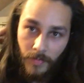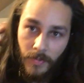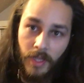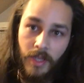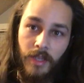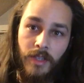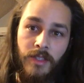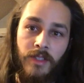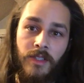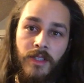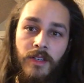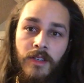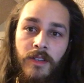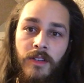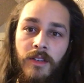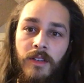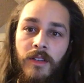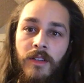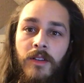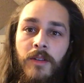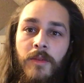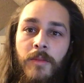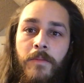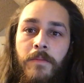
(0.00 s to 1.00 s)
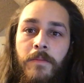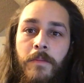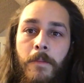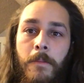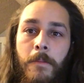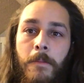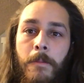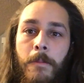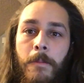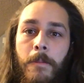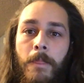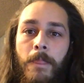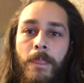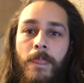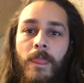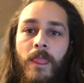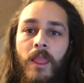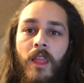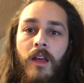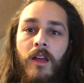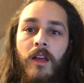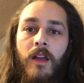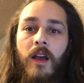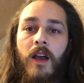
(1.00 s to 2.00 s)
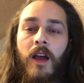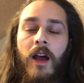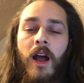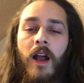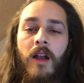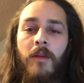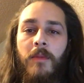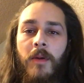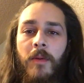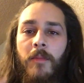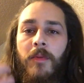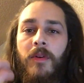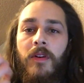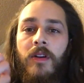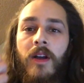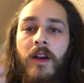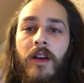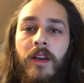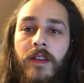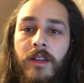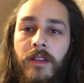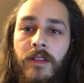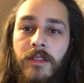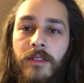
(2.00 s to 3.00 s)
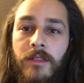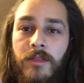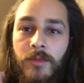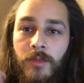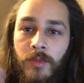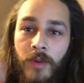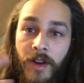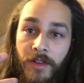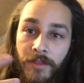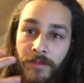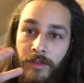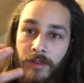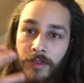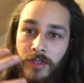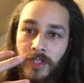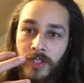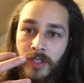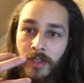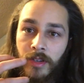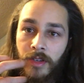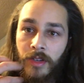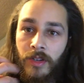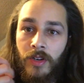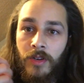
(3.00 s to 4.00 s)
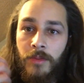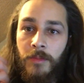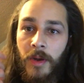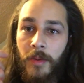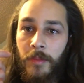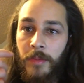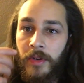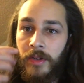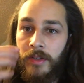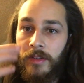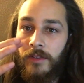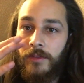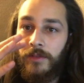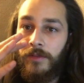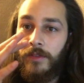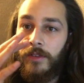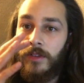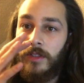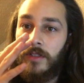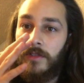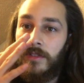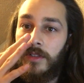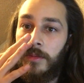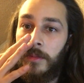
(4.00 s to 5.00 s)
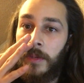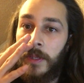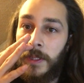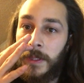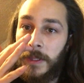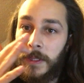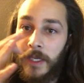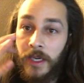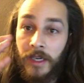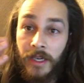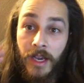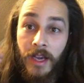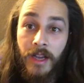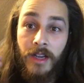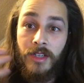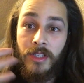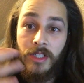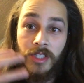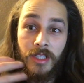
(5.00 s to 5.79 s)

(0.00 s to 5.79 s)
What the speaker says: Cause I remember when I first started growing my beard the first few months, I kind of